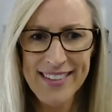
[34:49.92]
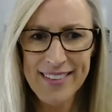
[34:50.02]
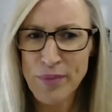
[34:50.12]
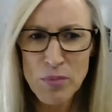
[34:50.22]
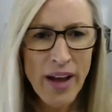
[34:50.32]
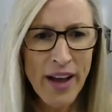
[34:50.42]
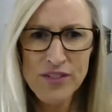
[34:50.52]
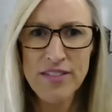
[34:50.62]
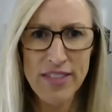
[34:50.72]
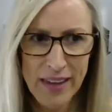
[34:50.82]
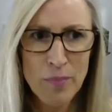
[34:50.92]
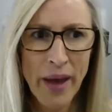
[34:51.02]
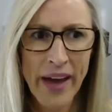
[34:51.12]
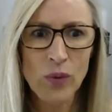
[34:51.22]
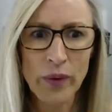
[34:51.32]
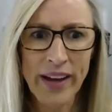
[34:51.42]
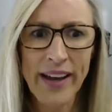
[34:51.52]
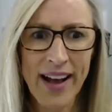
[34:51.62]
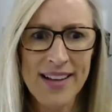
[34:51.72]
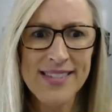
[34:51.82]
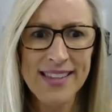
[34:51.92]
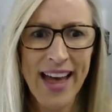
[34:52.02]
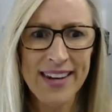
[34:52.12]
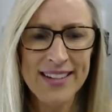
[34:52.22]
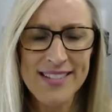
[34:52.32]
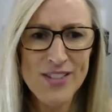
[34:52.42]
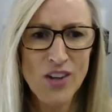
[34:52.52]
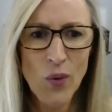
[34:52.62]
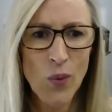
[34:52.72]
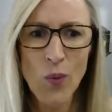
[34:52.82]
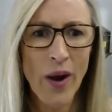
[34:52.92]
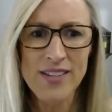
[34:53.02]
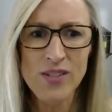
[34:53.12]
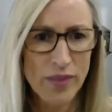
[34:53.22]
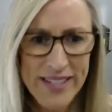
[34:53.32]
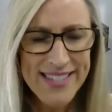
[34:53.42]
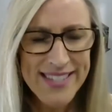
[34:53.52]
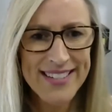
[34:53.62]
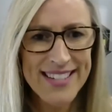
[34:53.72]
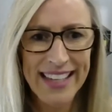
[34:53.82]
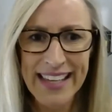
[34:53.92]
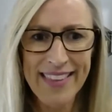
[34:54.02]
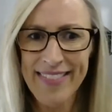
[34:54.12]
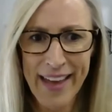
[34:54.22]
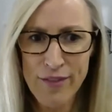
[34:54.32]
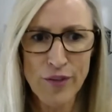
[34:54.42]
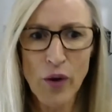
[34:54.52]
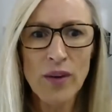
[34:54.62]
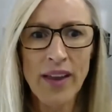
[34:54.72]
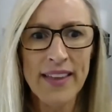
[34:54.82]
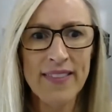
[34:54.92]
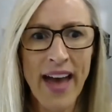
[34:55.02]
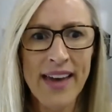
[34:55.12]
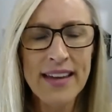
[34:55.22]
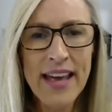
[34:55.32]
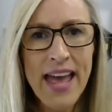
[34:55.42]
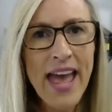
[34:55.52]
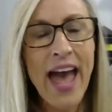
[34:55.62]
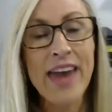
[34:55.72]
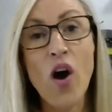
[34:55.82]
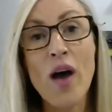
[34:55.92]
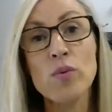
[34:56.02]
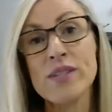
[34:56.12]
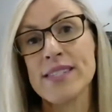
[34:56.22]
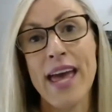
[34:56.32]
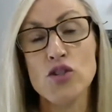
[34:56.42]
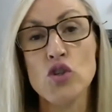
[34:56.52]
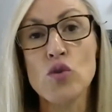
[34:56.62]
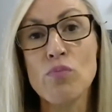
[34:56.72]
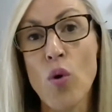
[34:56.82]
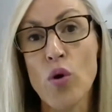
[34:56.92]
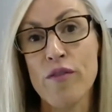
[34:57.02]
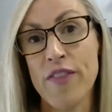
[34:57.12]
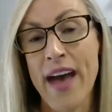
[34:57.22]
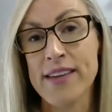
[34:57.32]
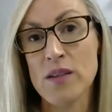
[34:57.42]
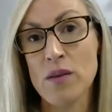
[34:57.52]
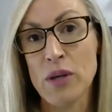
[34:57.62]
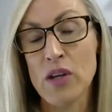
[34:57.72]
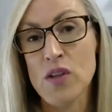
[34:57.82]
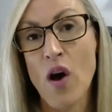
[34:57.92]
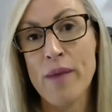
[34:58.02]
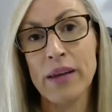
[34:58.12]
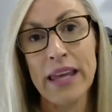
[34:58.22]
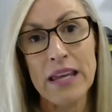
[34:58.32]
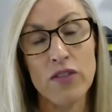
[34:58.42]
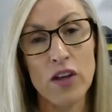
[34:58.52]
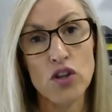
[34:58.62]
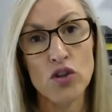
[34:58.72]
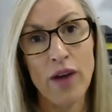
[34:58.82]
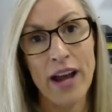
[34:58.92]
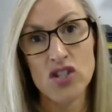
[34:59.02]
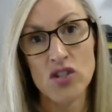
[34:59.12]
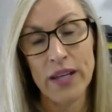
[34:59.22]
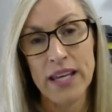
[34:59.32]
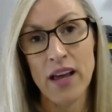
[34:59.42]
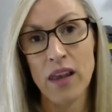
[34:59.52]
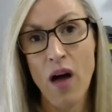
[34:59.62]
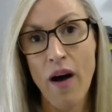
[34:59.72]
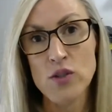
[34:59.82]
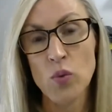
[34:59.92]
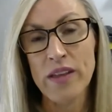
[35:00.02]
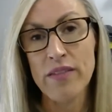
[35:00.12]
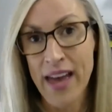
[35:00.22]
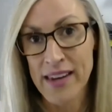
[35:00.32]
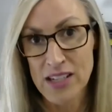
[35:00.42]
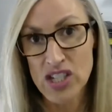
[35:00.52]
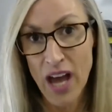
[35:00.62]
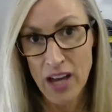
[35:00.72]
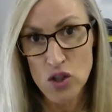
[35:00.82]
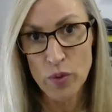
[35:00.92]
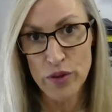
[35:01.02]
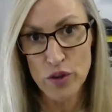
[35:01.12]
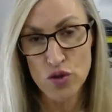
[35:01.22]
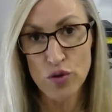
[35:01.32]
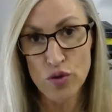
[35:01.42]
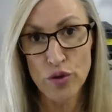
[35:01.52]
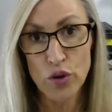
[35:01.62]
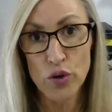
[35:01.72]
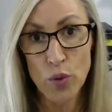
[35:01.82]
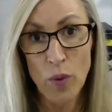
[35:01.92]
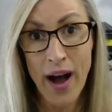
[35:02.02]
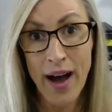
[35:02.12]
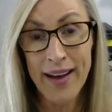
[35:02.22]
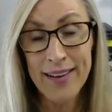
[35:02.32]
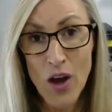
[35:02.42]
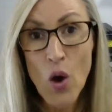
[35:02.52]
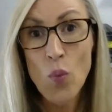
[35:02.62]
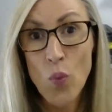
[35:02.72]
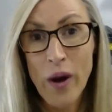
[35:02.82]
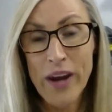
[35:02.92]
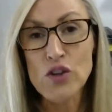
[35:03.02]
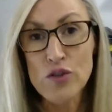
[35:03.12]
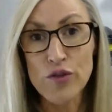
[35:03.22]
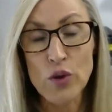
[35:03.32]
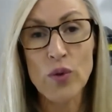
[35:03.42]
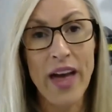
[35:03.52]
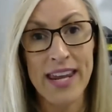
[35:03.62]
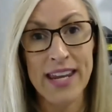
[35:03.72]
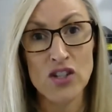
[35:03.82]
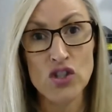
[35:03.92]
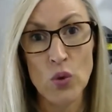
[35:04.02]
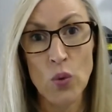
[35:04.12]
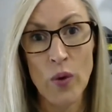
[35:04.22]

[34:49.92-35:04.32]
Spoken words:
People have to think about it when I ask that, and it's not always recently that they felt like that. And I would say do more of that, because I believe that you're actually aligned with and in touch with the truth of who you are when you feel that inner joy.